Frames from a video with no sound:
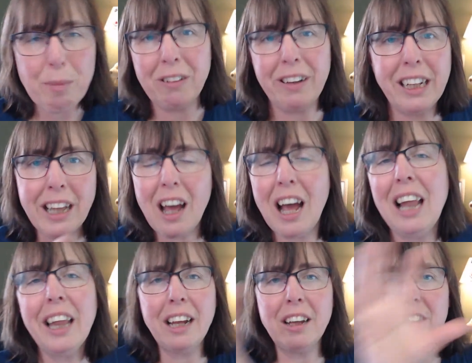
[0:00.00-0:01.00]
I don't like that. I
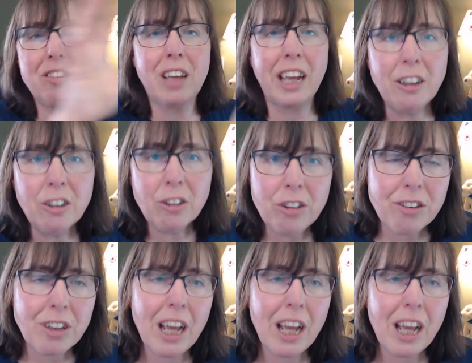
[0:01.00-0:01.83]
like cycles.